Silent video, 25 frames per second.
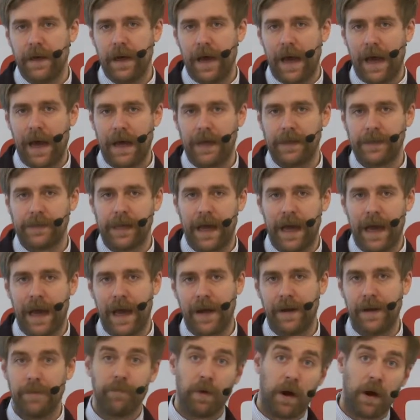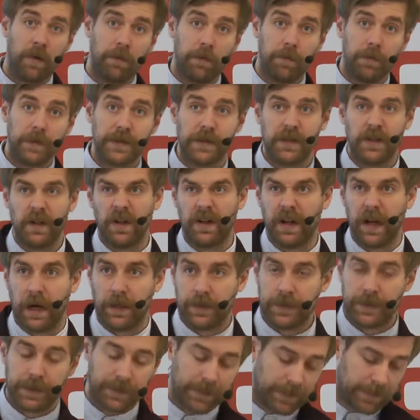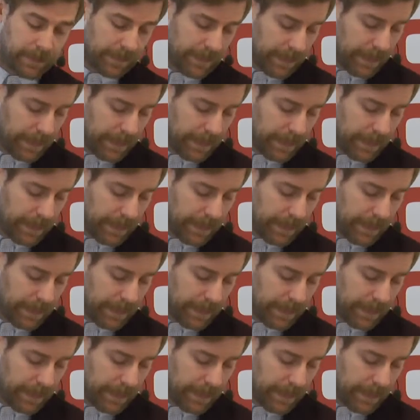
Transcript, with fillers: has had and probably still does